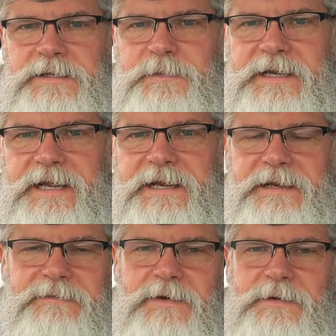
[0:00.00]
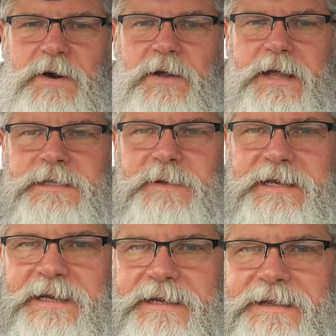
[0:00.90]
to be needed. Well, we all like to be
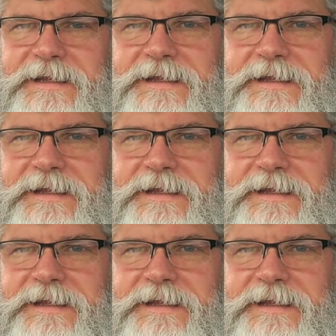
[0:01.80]
needed.